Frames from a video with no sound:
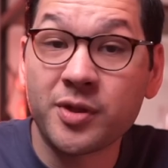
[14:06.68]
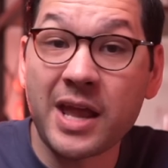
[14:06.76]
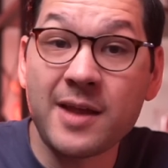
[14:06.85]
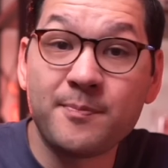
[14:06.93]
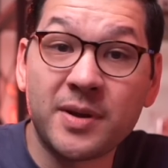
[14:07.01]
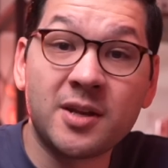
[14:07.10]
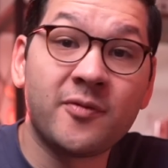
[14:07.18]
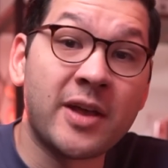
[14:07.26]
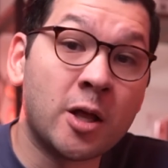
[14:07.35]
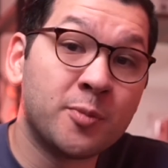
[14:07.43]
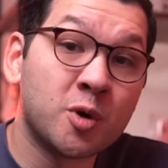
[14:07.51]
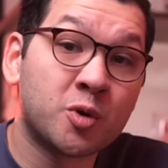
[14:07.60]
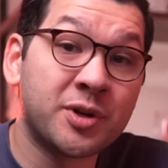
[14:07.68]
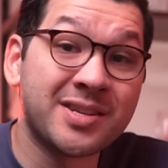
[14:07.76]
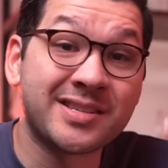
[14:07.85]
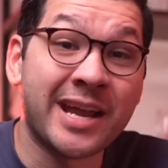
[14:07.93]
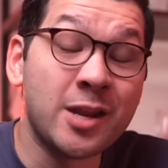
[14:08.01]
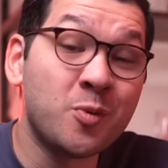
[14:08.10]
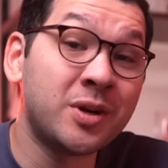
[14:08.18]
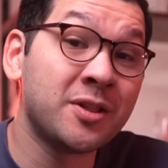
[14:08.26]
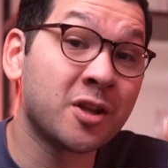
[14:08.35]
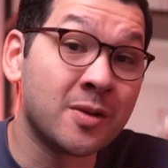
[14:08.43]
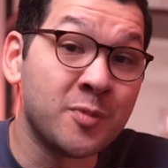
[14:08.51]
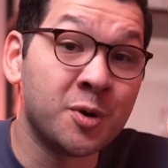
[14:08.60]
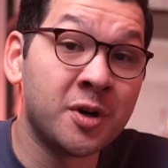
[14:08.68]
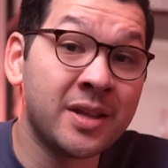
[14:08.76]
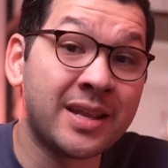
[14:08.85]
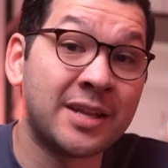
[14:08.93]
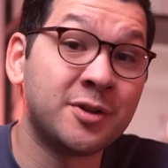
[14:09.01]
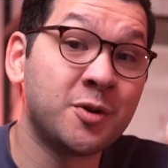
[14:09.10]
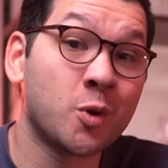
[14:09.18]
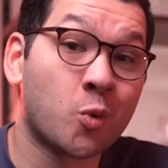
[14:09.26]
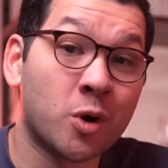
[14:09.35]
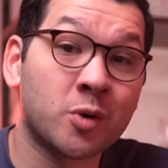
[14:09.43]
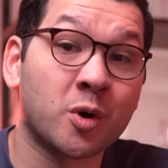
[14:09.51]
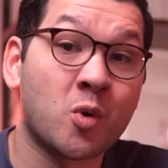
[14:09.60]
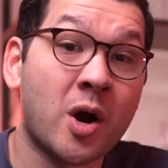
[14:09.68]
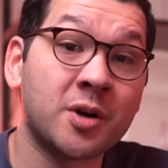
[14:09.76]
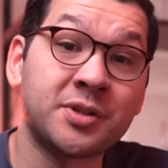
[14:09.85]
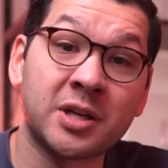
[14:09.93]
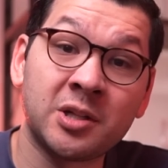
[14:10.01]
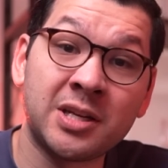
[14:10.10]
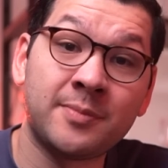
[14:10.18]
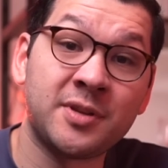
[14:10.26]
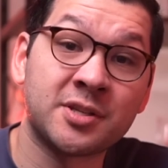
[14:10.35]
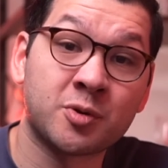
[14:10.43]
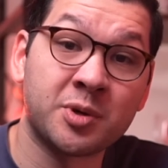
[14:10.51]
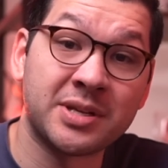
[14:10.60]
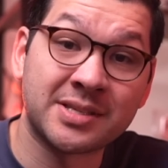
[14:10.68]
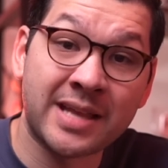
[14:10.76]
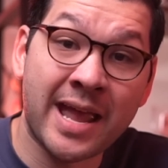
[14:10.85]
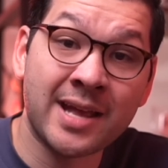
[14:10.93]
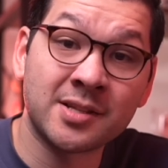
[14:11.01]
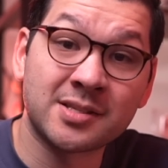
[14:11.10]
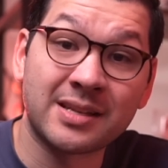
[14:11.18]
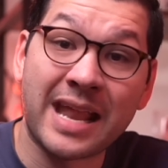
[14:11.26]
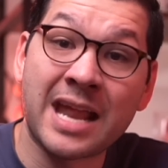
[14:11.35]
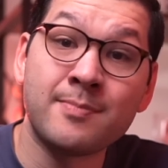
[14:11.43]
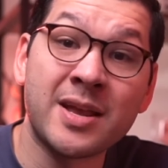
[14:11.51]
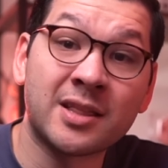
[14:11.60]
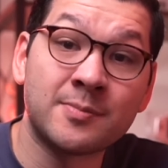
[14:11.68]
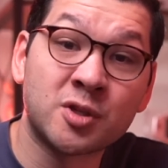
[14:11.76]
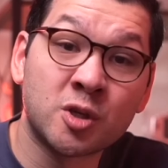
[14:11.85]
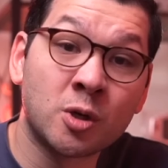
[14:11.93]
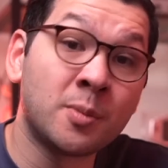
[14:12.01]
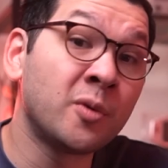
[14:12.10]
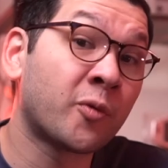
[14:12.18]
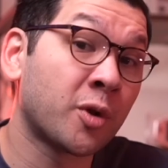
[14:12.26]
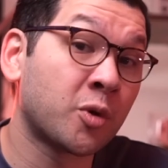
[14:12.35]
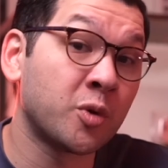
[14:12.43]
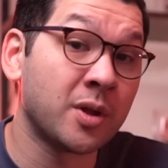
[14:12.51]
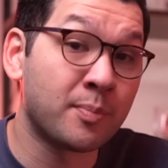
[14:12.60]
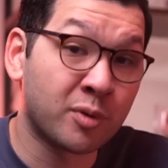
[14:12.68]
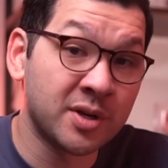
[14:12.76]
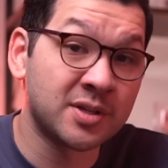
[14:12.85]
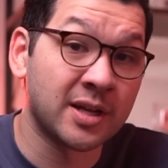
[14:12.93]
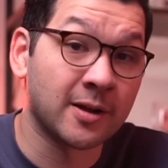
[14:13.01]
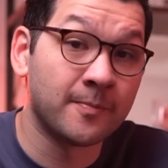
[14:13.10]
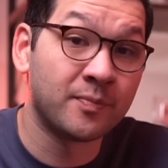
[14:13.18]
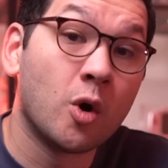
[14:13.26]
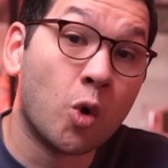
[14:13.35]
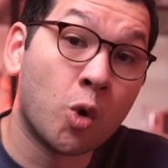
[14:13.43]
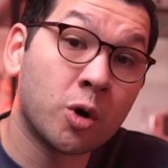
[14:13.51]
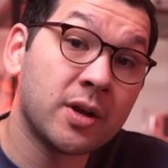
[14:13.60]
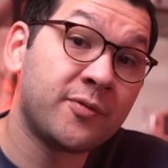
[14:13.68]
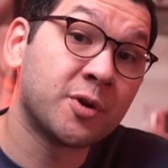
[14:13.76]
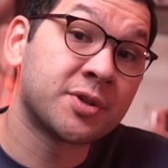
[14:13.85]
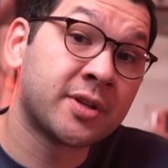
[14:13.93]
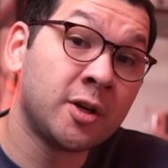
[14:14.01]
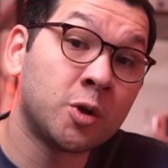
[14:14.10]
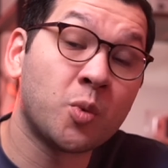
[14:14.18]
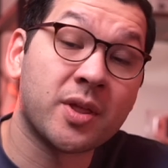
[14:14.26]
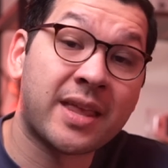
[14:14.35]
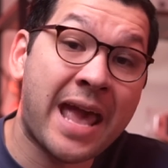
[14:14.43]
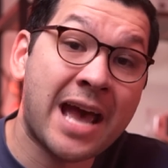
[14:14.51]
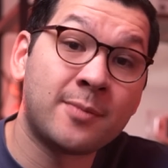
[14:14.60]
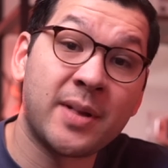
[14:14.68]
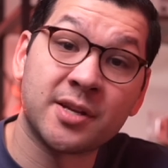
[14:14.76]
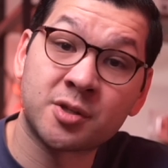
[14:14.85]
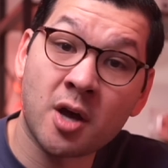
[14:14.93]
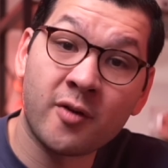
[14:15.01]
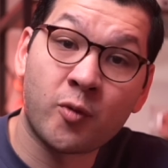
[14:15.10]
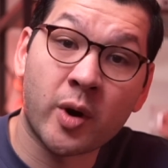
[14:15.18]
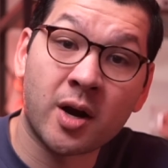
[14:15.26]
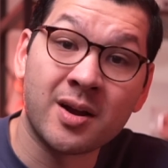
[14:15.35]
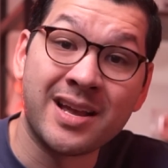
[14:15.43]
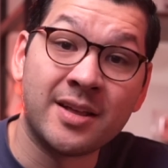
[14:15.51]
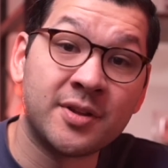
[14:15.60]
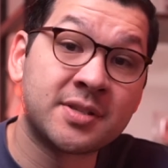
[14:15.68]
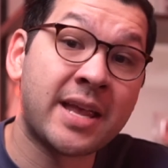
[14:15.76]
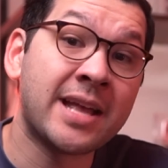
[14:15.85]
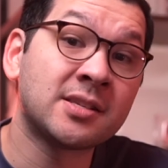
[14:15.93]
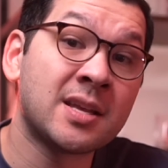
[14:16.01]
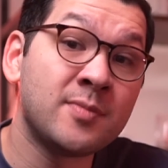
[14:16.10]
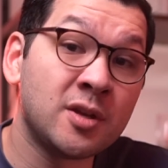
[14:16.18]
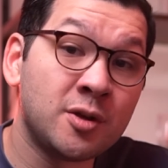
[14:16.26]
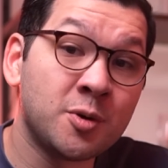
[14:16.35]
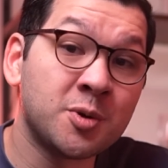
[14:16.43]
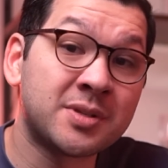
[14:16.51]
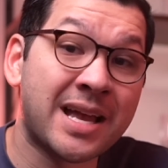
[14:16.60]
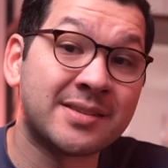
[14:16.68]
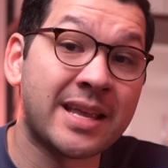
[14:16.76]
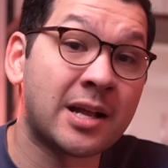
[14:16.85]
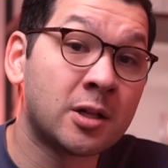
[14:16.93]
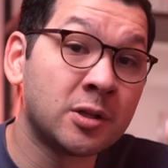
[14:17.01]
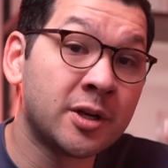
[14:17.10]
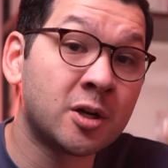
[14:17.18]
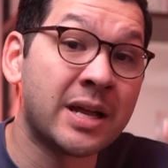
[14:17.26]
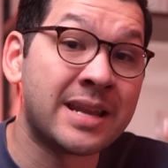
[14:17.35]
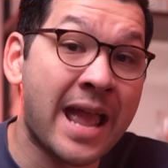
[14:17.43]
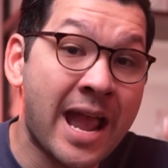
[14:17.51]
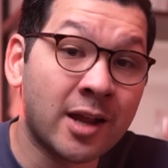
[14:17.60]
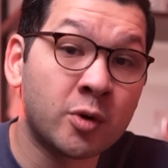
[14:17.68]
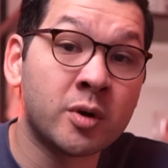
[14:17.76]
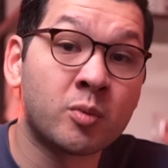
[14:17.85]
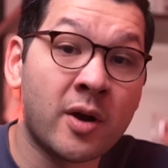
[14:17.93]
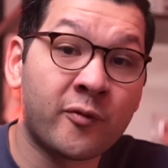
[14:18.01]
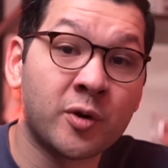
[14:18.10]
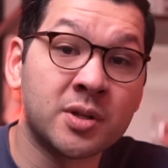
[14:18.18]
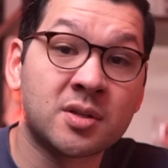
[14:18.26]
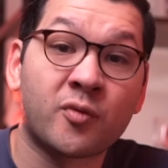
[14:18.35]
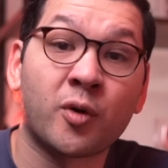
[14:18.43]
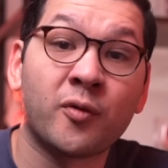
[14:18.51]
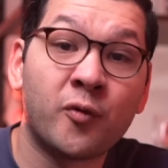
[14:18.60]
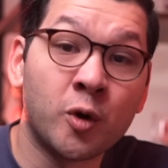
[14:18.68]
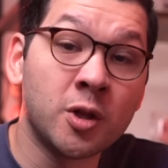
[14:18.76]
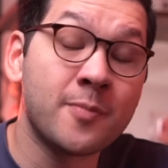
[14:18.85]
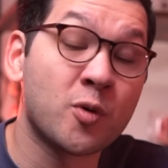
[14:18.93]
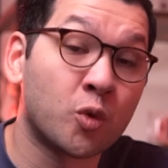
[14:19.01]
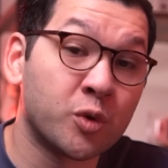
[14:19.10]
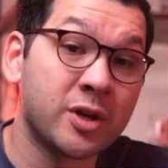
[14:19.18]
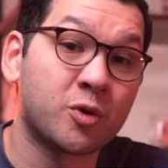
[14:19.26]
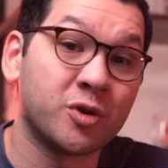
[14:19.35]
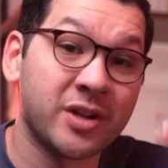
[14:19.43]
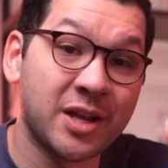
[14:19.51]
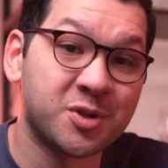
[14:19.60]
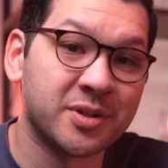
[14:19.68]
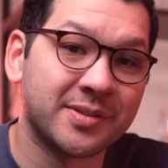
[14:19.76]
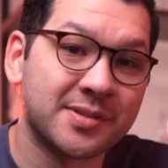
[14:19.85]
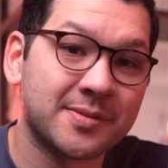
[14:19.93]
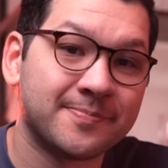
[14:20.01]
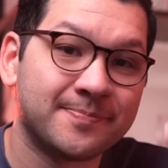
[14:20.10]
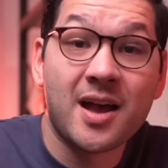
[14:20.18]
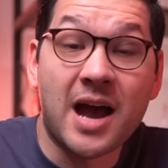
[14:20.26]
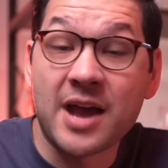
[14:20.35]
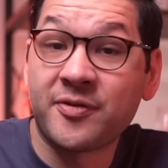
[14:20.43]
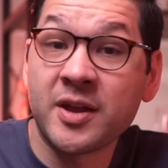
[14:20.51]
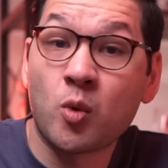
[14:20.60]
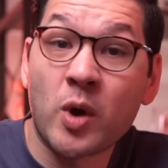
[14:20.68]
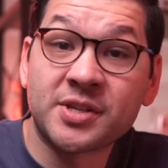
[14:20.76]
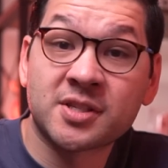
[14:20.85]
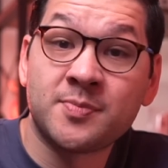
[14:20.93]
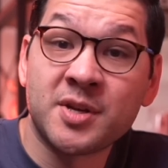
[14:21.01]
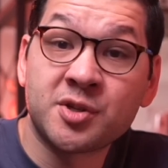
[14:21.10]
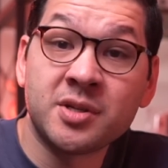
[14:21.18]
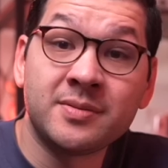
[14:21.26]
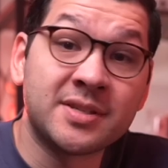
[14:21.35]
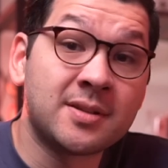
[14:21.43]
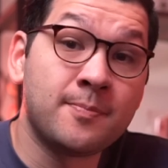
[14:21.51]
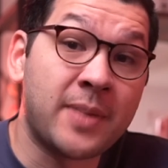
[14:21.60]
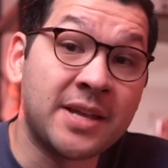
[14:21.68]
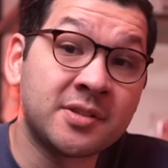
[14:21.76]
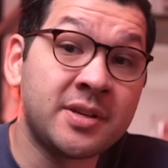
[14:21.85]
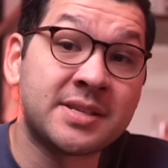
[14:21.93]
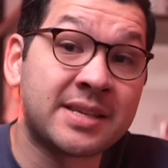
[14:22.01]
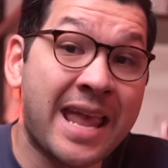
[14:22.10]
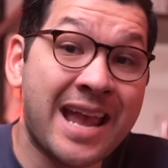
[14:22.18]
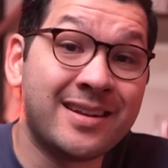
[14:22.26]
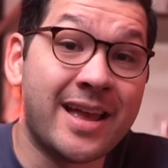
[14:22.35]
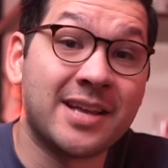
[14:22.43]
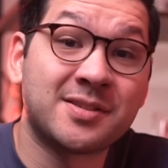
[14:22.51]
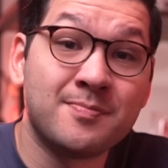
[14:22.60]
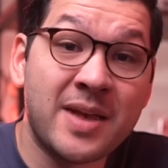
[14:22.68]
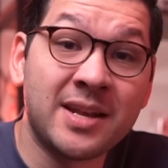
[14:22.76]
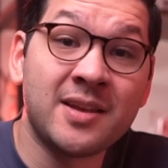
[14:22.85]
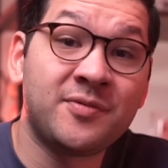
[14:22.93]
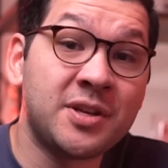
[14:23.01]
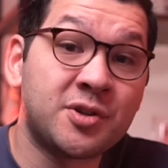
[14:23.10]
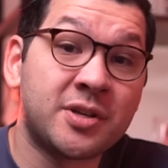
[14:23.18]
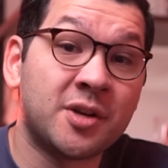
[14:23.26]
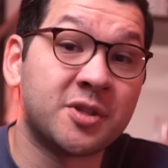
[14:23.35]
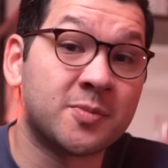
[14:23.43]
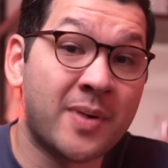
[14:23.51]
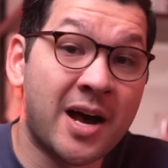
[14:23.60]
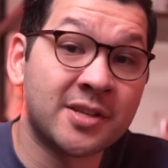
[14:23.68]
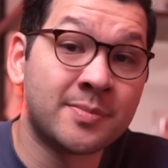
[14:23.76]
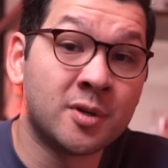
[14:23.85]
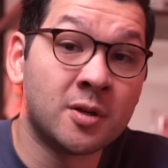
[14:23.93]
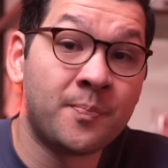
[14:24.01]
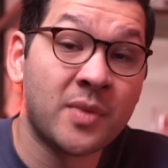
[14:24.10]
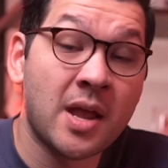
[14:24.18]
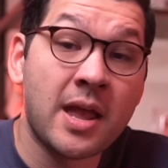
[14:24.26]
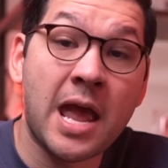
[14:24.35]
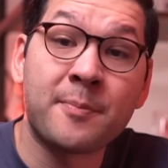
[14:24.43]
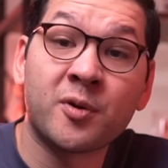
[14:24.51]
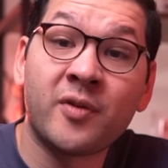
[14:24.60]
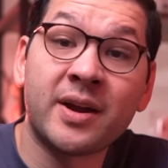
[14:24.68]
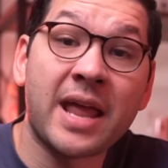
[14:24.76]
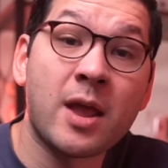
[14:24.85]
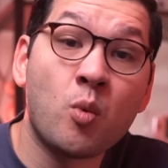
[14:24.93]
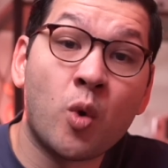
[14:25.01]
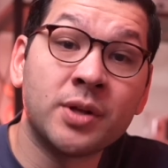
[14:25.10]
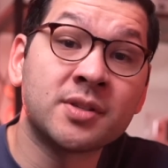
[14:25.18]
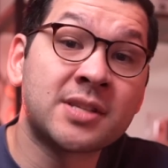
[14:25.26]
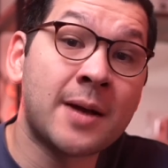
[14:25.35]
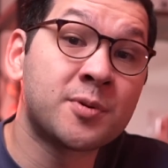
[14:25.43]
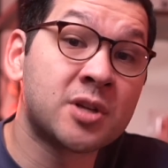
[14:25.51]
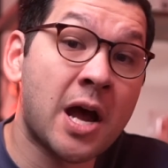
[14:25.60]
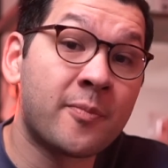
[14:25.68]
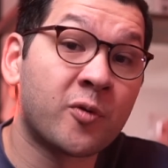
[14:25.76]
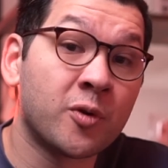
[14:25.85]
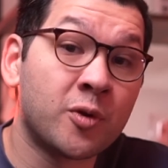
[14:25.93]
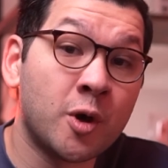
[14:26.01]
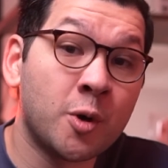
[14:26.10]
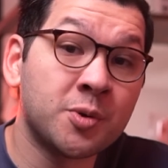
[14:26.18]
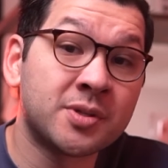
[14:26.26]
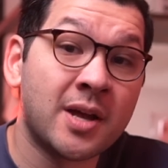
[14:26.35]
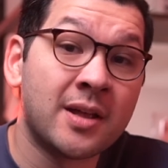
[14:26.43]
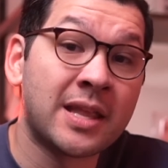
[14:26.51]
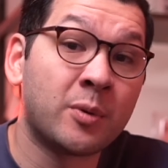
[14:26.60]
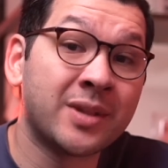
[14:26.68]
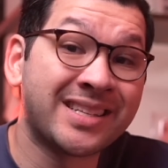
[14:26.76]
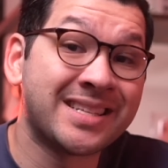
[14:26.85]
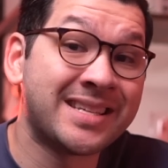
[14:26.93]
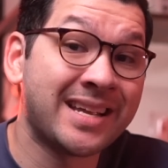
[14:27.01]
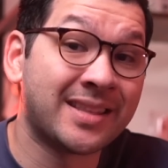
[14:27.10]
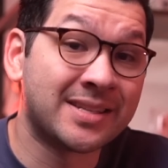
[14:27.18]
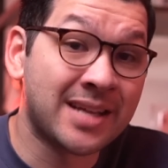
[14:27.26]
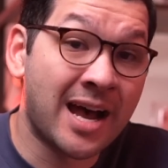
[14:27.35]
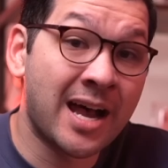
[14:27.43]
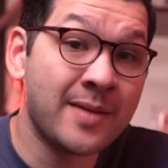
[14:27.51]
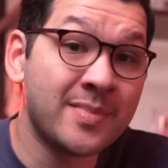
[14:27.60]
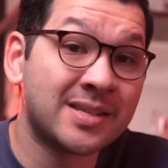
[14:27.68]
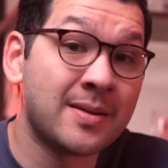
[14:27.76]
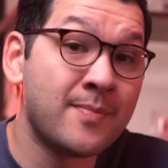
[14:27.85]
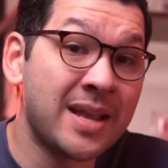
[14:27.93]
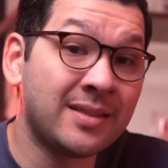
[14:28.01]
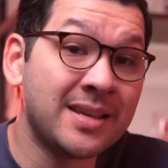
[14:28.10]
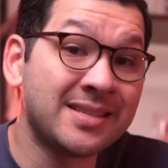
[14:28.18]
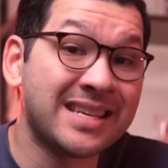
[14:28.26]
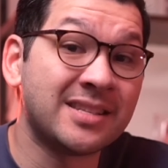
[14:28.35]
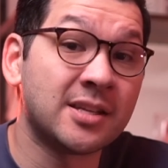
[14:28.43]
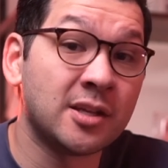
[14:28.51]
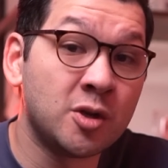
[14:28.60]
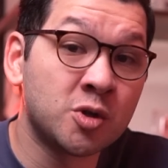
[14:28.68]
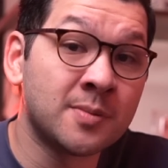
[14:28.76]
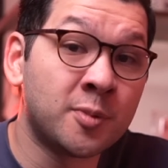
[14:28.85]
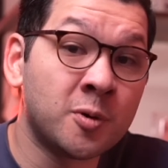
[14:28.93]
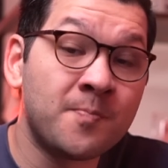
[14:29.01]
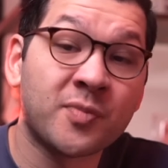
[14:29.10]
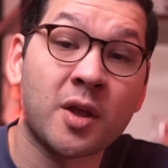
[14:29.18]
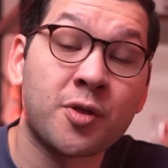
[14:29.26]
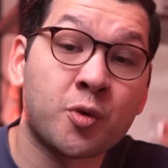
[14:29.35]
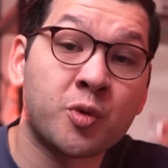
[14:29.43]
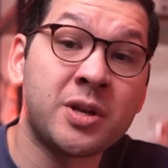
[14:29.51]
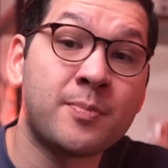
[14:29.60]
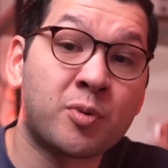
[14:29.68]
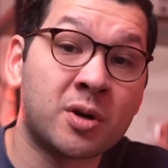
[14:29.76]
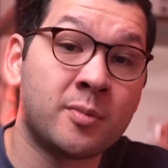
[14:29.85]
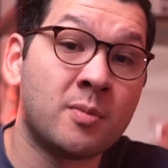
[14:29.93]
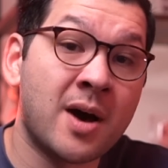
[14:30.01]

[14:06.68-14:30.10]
with a bit of elbow grease, anyone in the community can do the work required to clean up these 3D scans and make them suitable for 3D printing. Or if you're skilled with CAD-based software, the scans can be used as a clear and accurate reference for full-up recreations. I think Wesk's mission is to basically scan as many of these shells as possible and provide a one-stop shop for those that would like to take the time to make these into usable, 3D printable